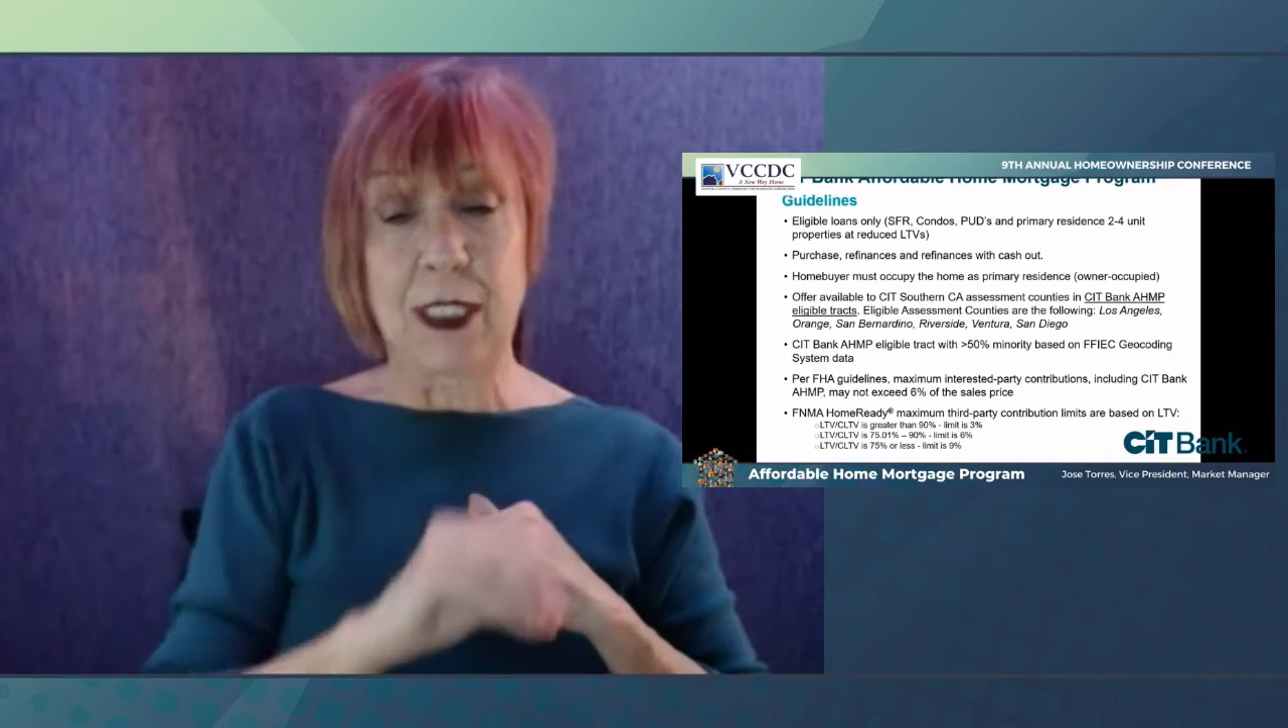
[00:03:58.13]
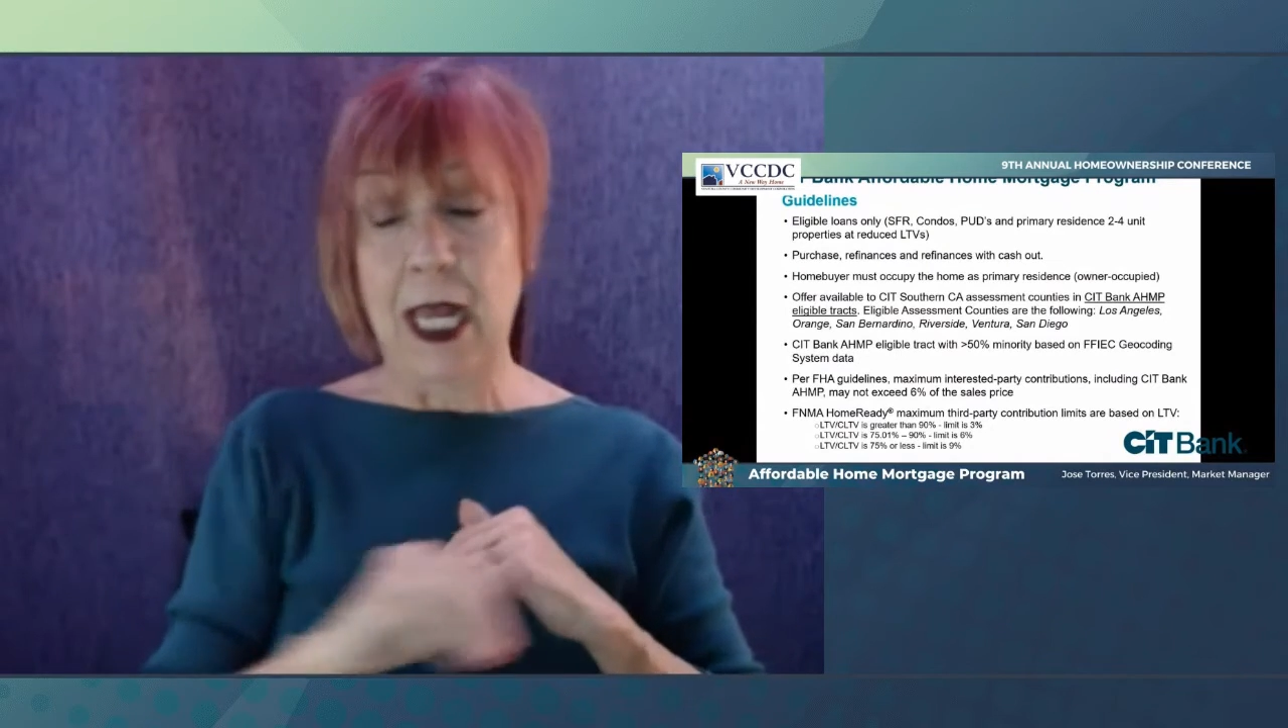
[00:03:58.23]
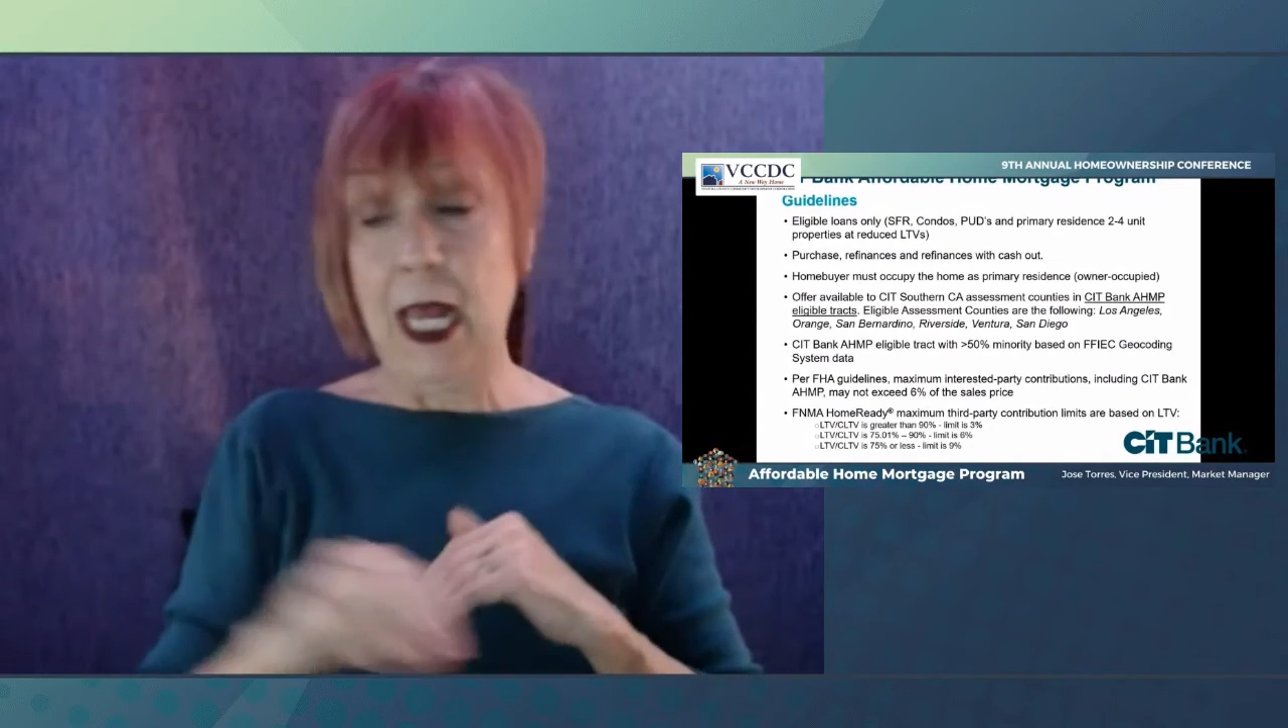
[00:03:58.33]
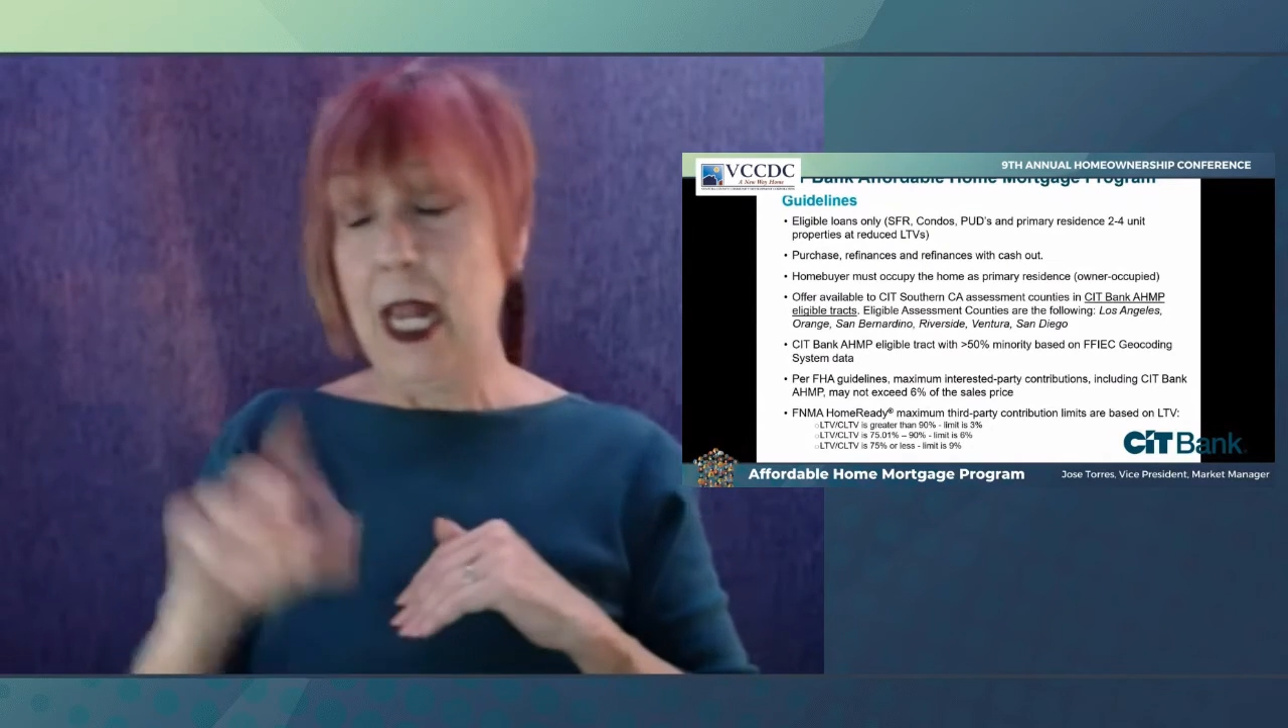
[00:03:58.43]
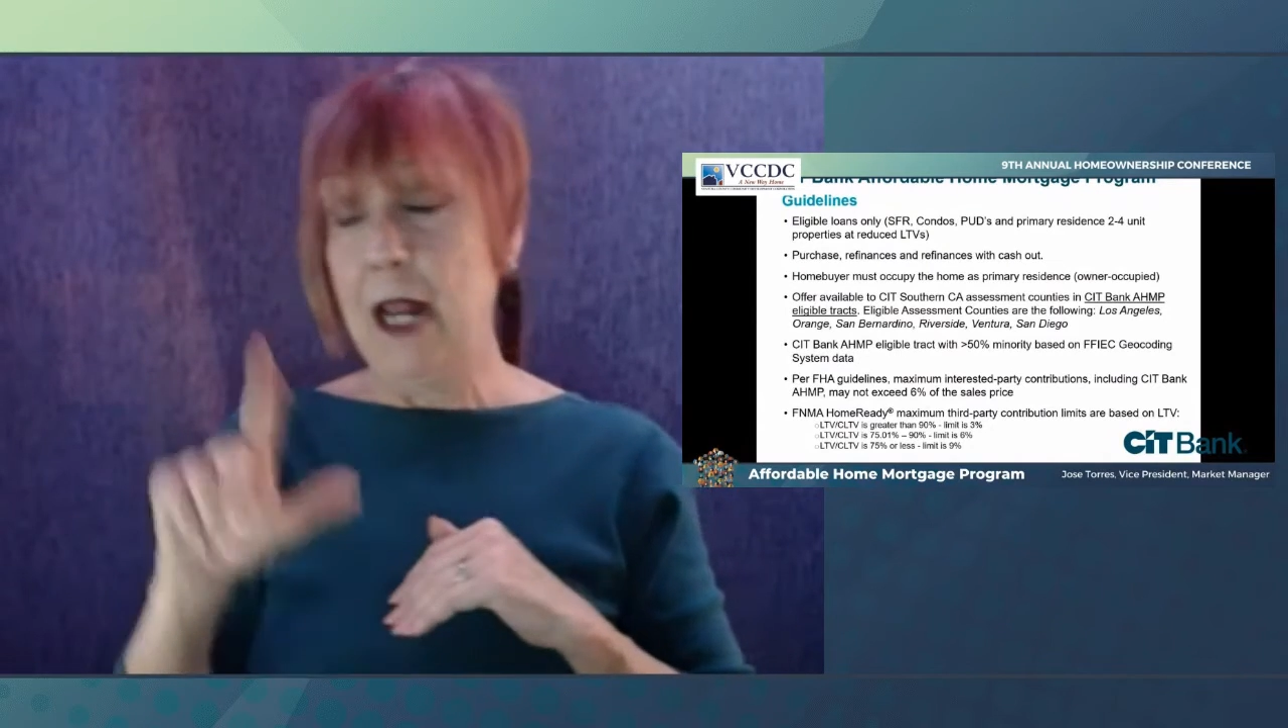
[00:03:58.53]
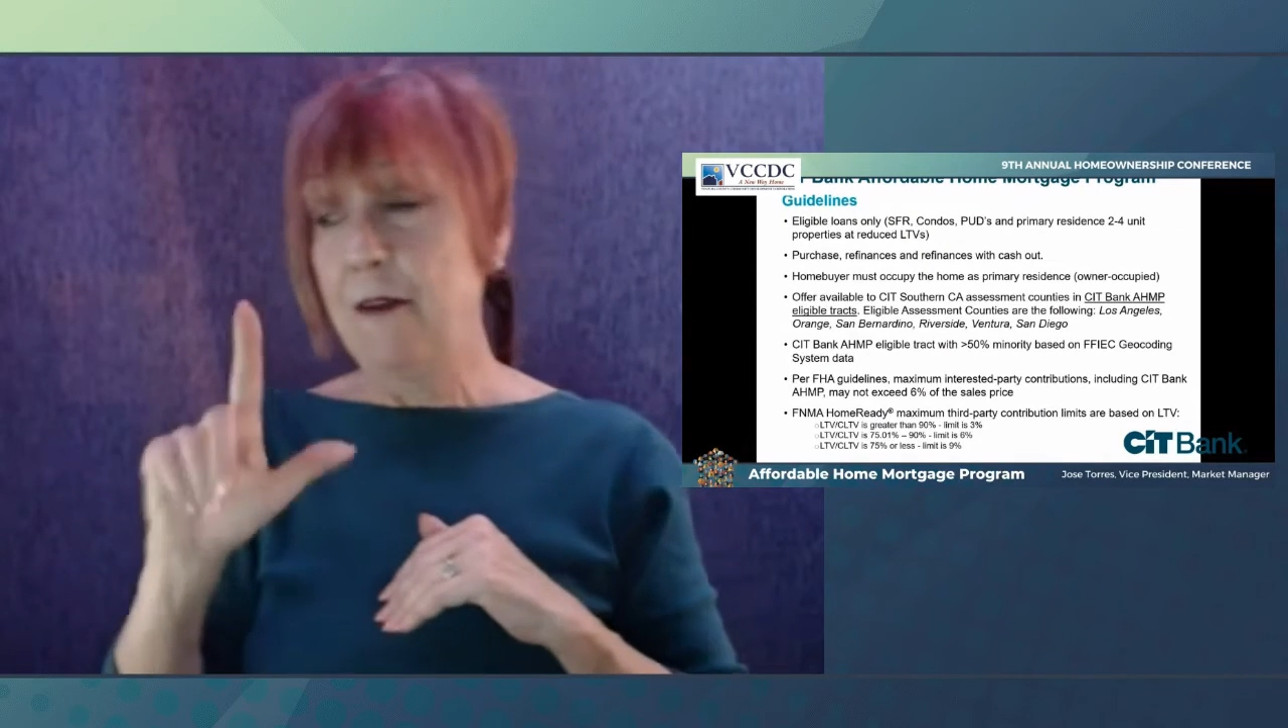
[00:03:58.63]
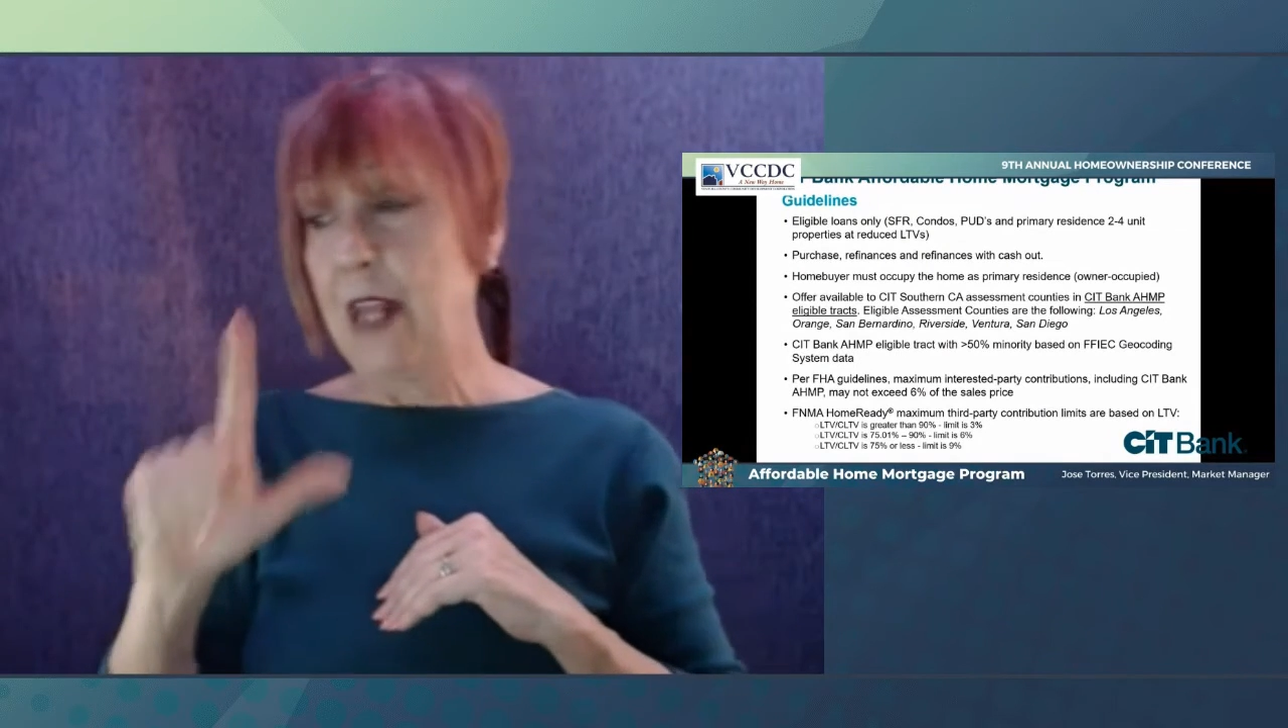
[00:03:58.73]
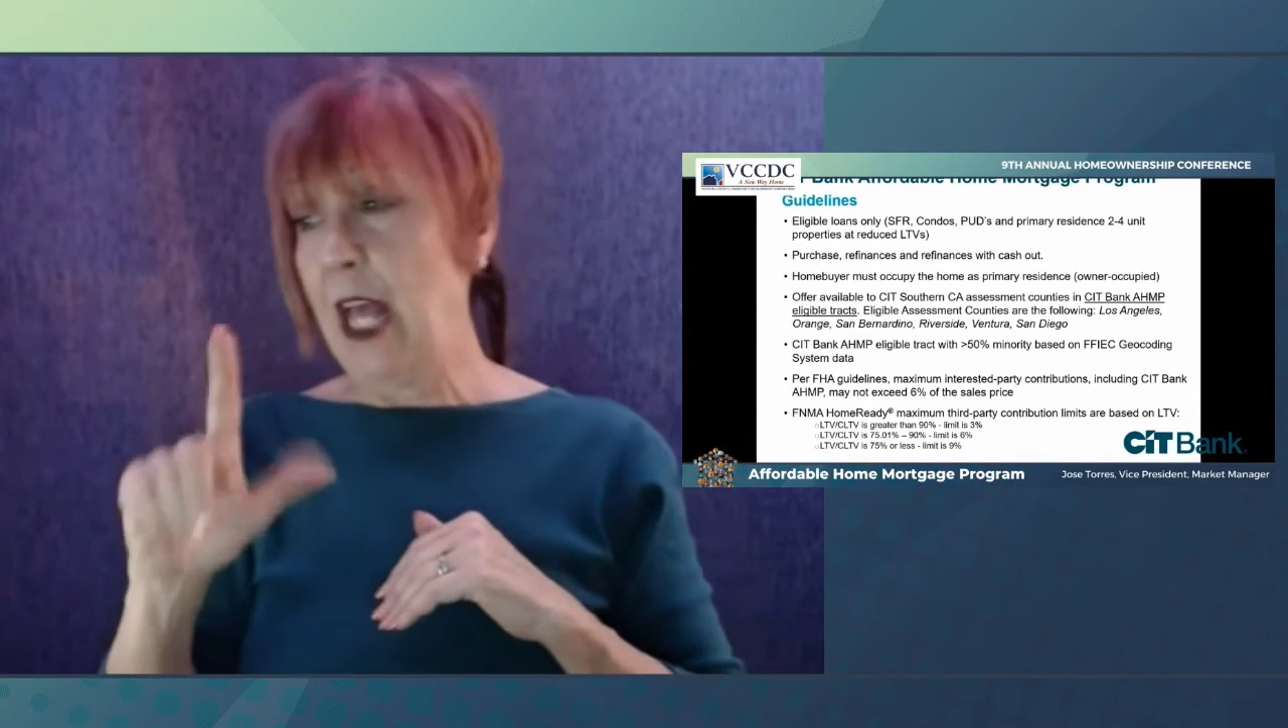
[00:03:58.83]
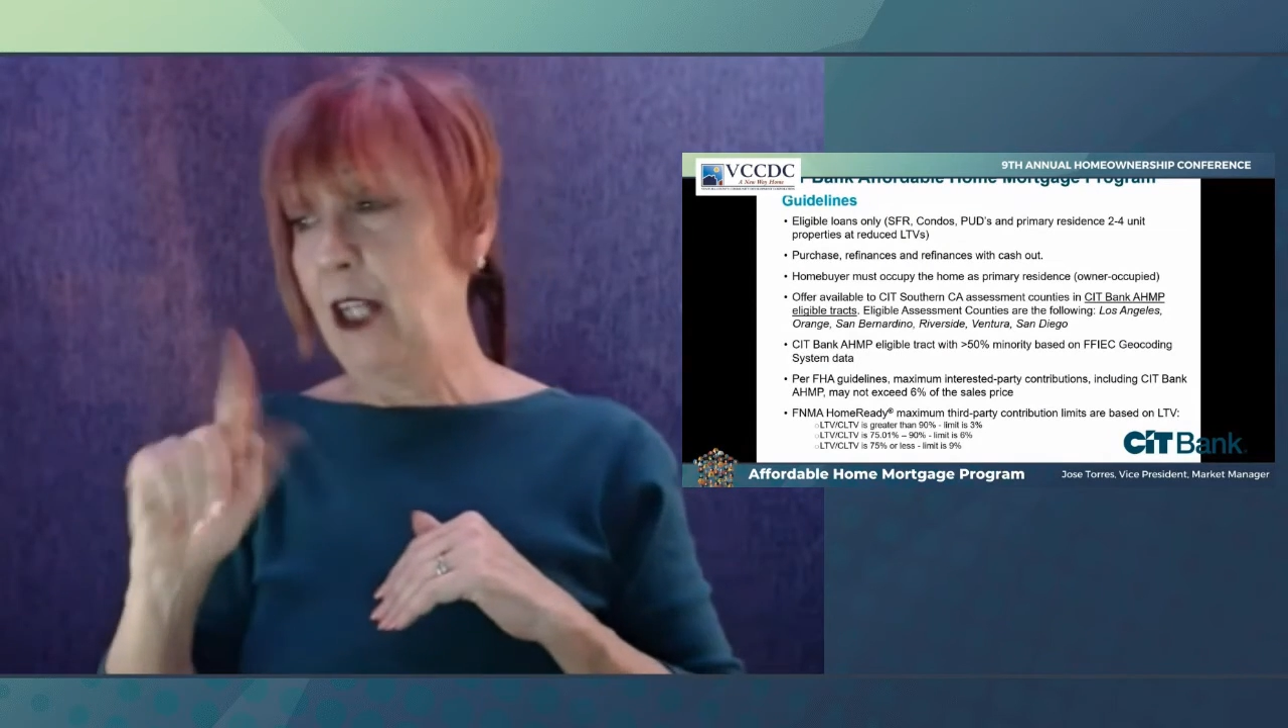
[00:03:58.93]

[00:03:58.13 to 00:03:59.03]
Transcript: or less,